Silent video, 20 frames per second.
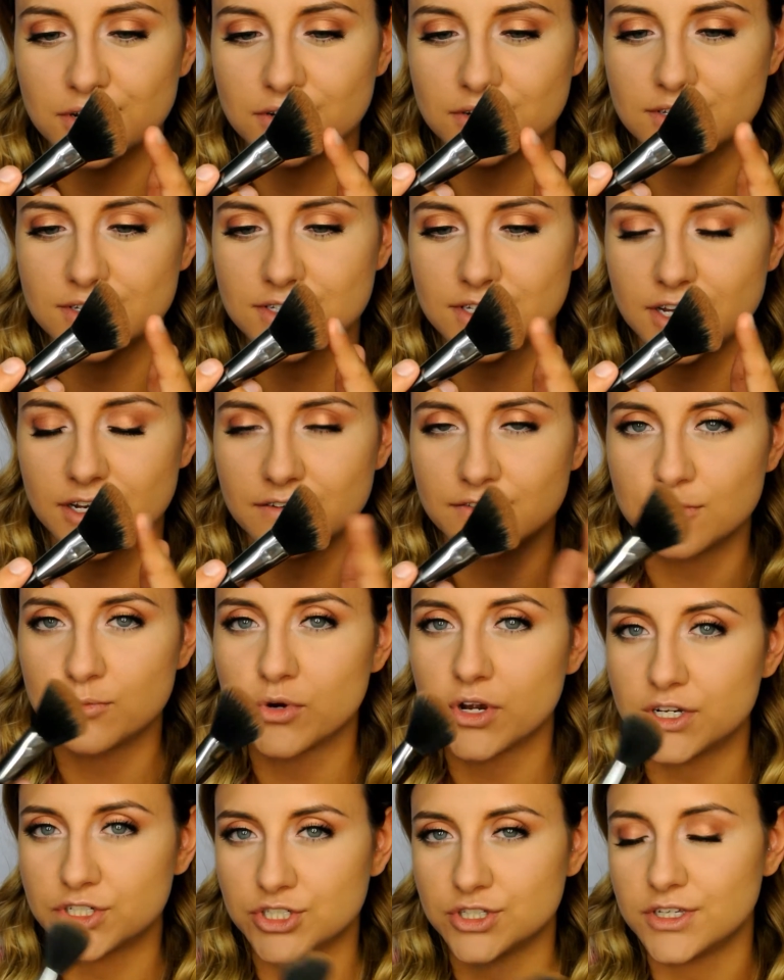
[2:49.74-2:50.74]
side of the
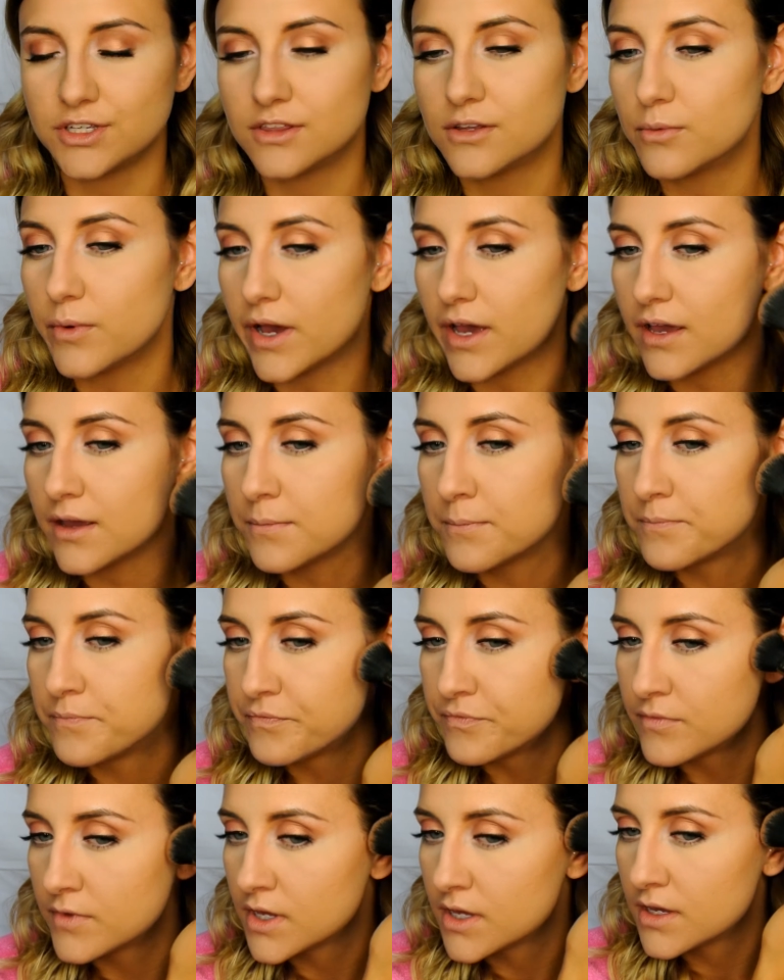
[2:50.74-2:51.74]
brush lead the way.
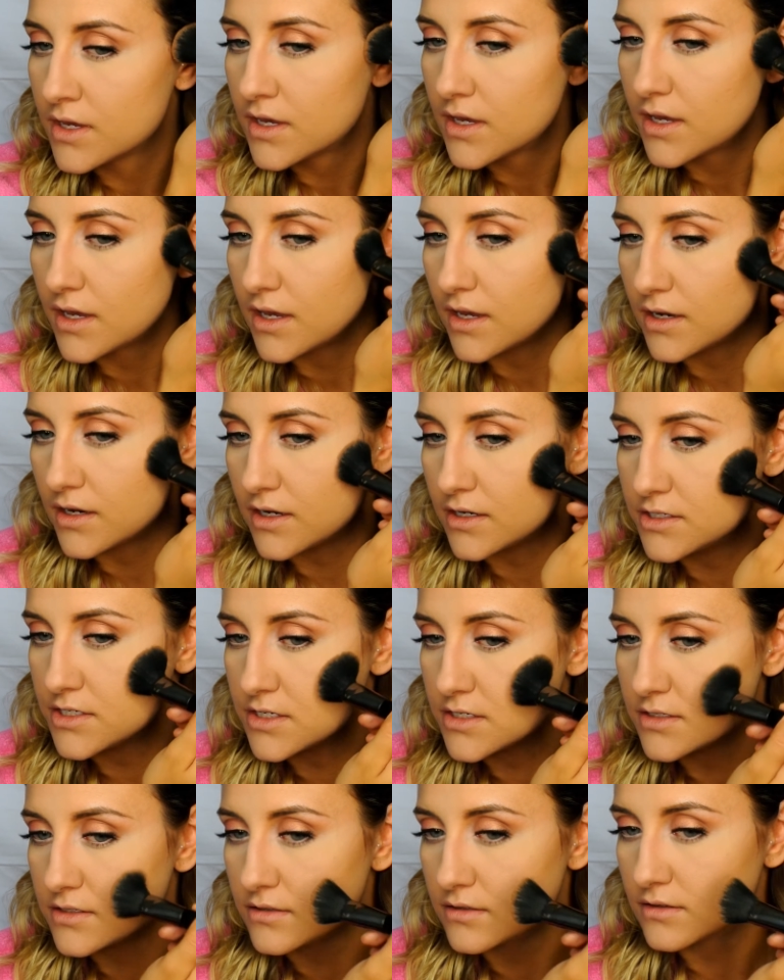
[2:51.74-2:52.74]
And I
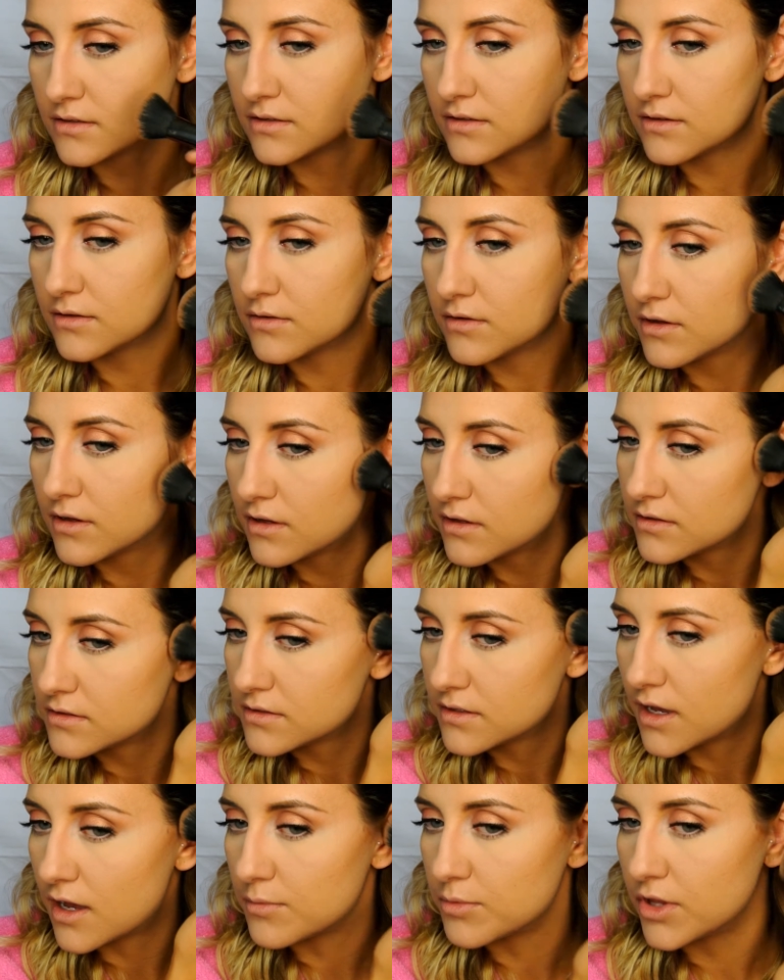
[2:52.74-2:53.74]
just
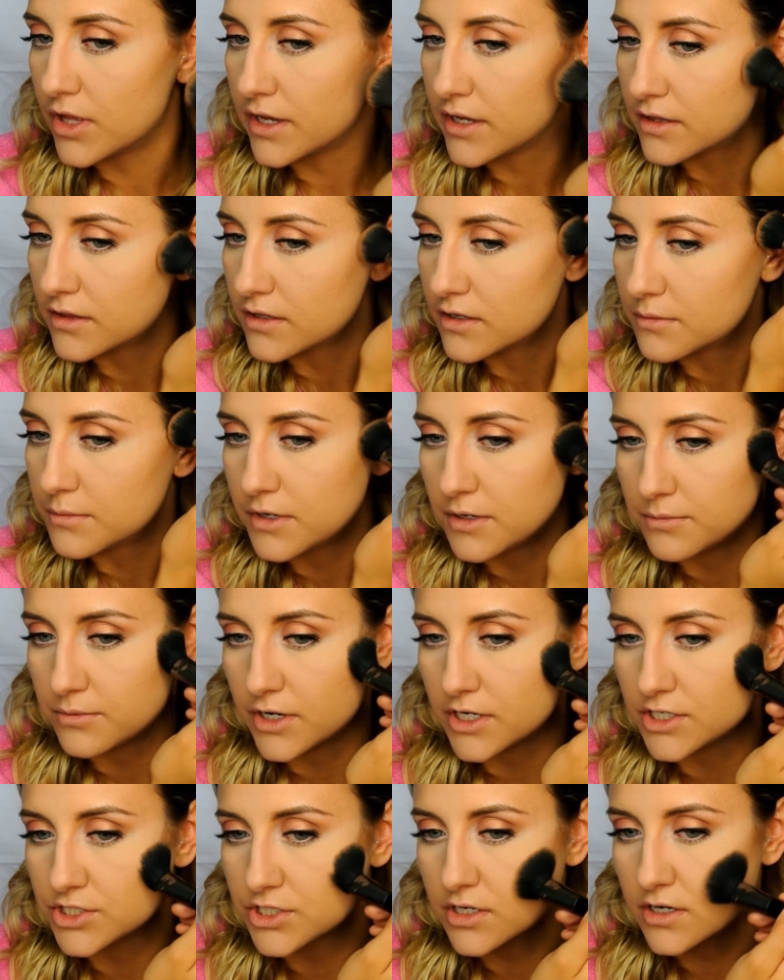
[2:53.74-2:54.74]
apply a little bit of
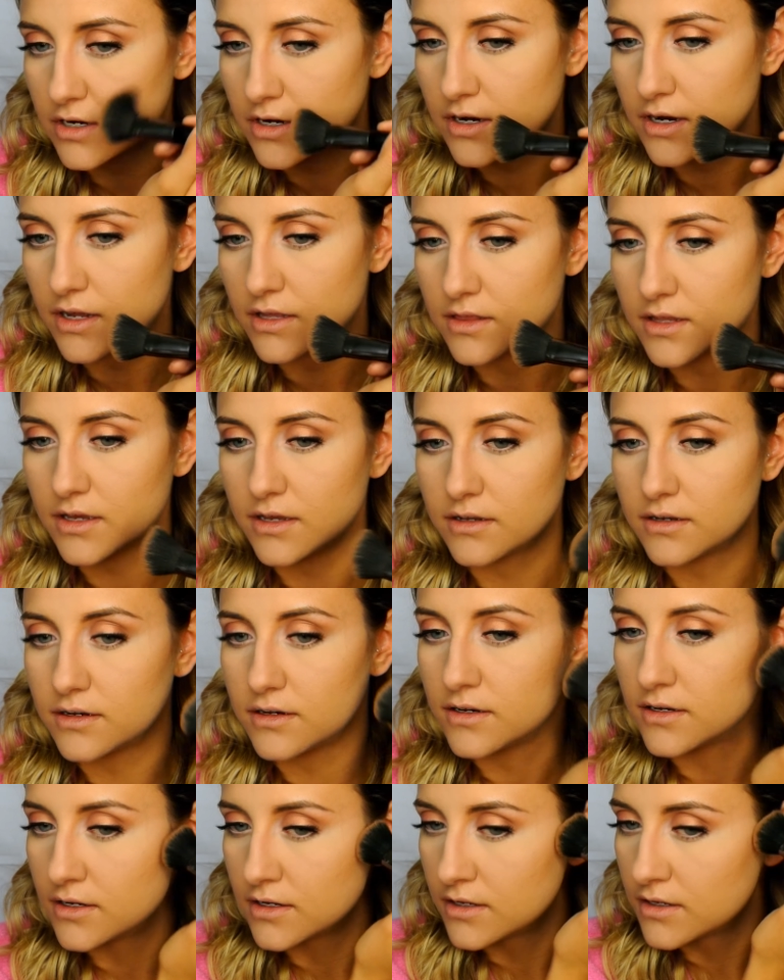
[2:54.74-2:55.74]
pressure and then
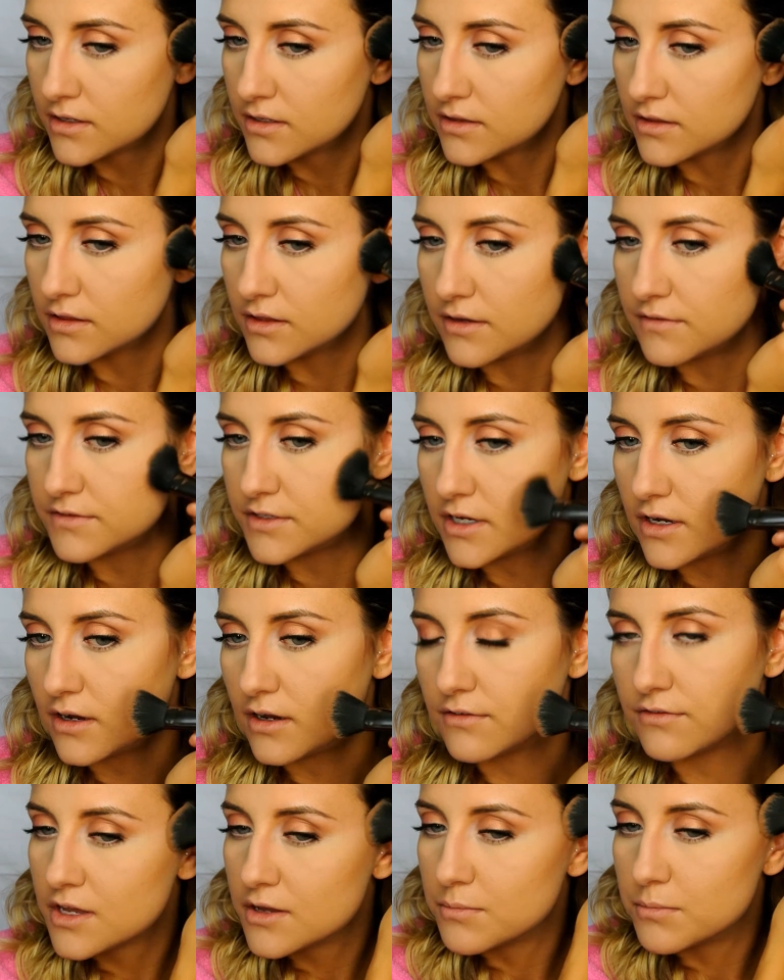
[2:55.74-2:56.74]
lift it
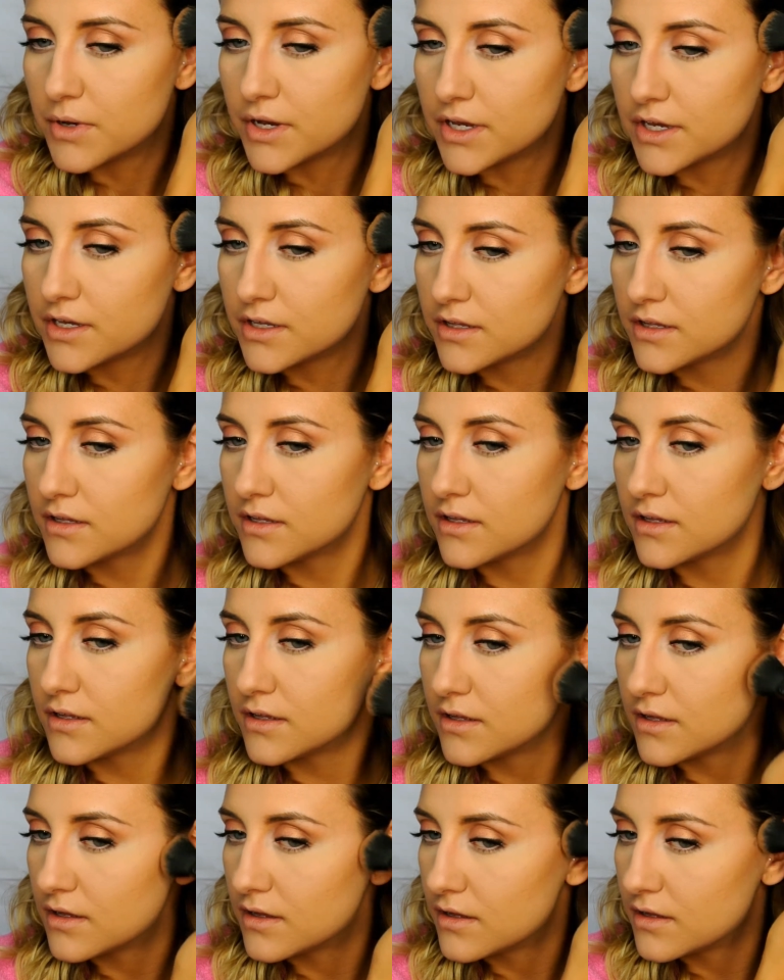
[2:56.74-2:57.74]
off. But
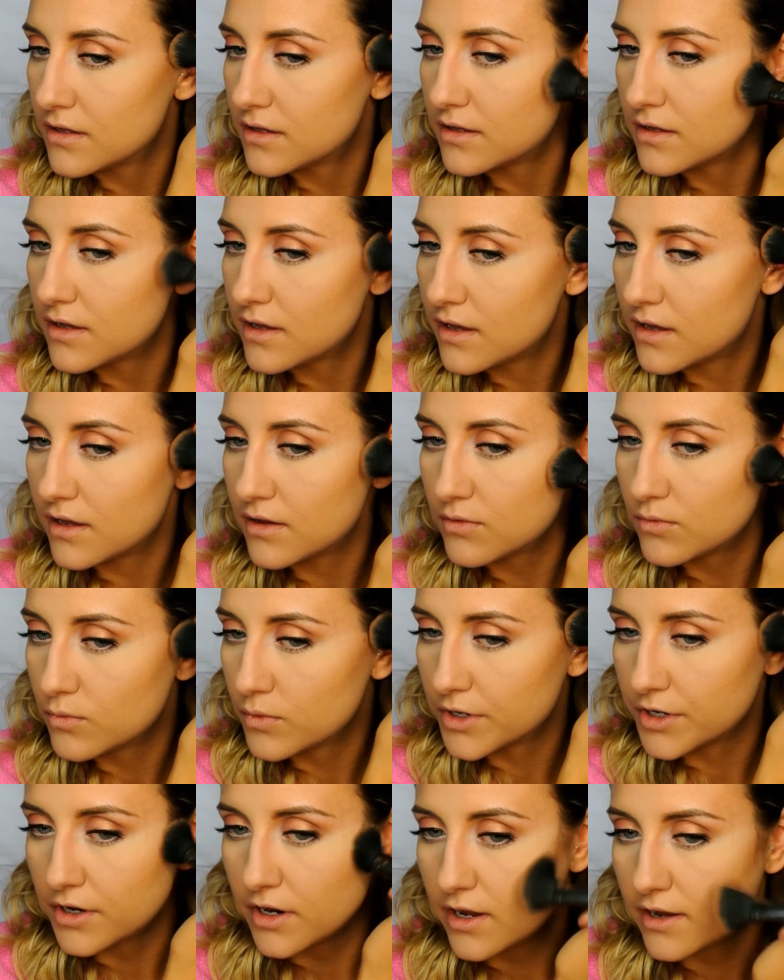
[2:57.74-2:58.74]

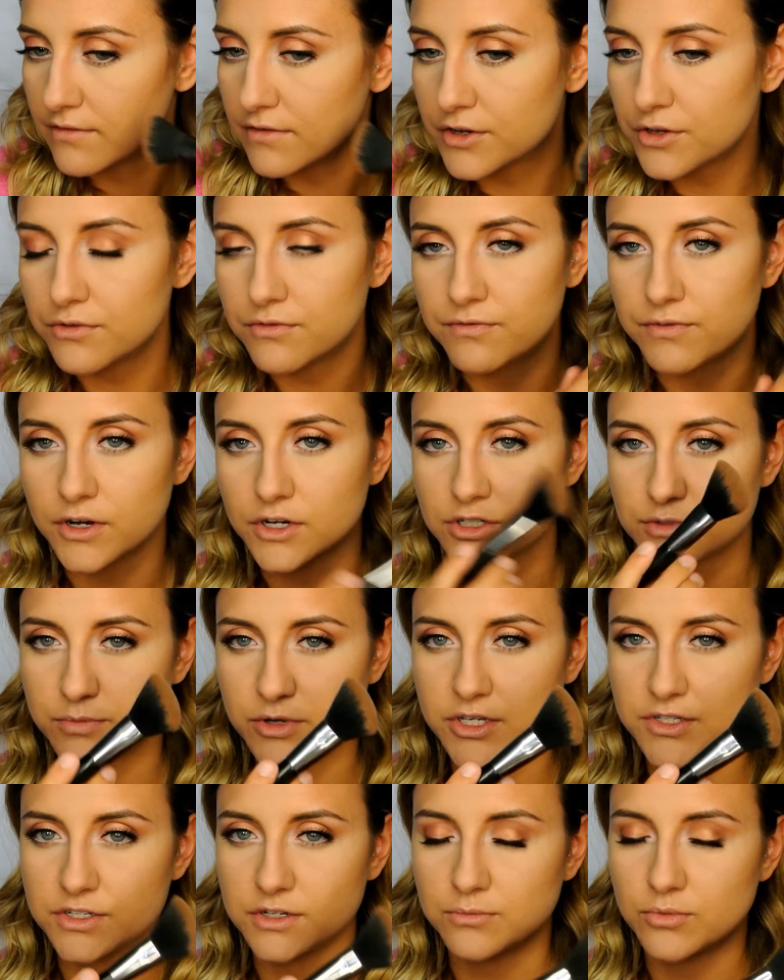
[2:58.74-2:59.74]
wherever you first
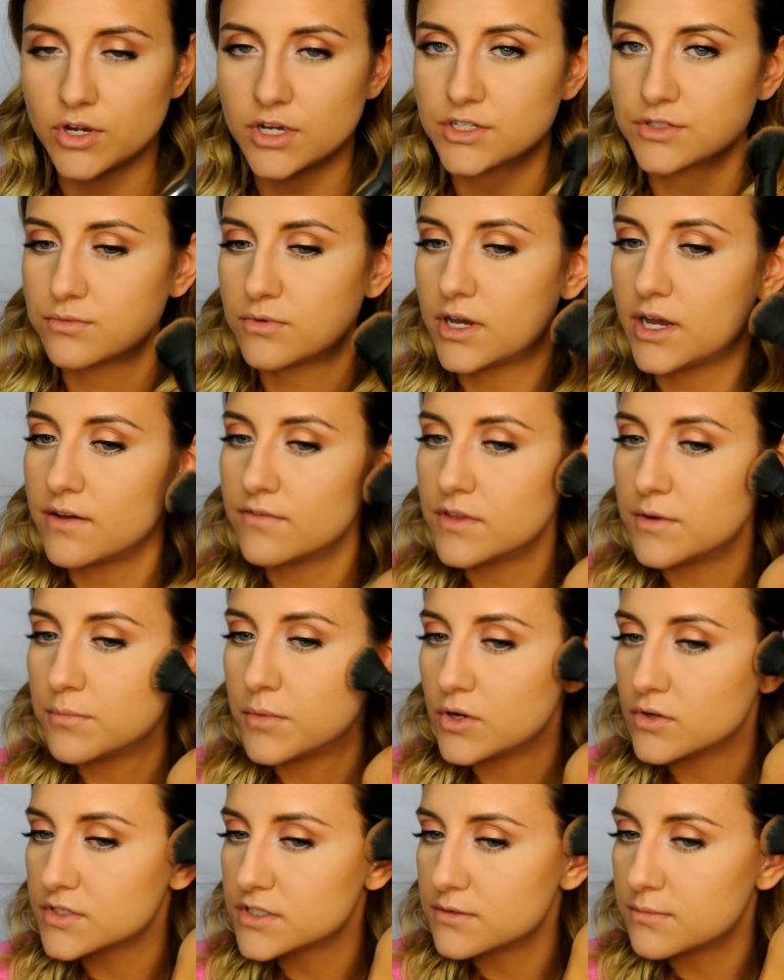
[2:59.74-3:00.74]
place your brush will have the
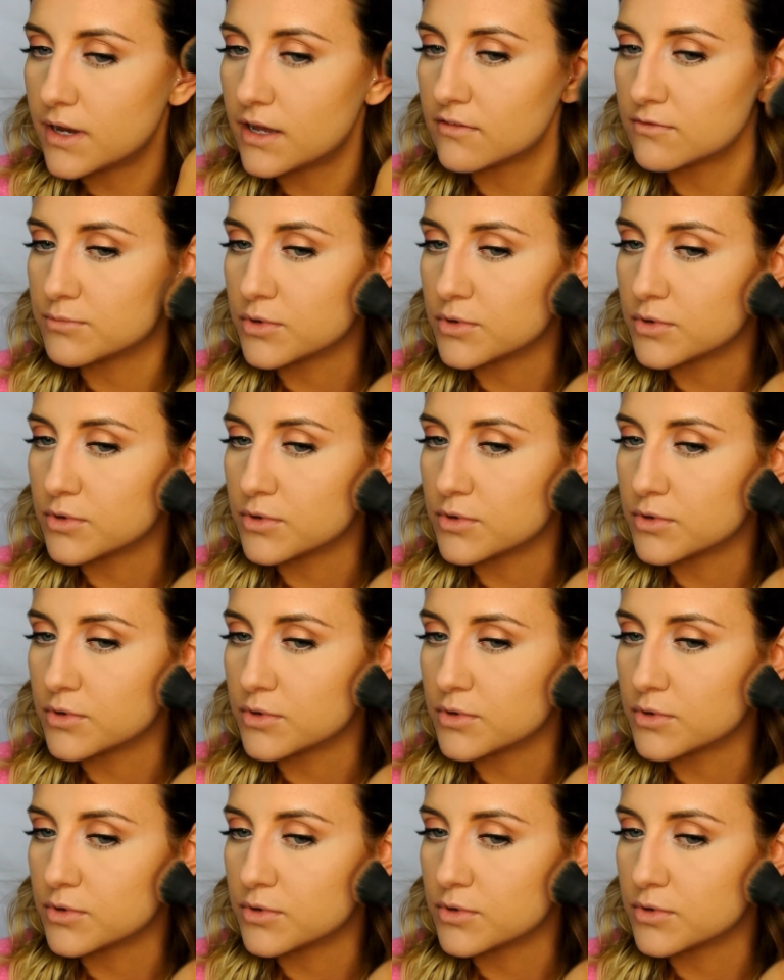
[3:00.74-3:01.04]
most amount of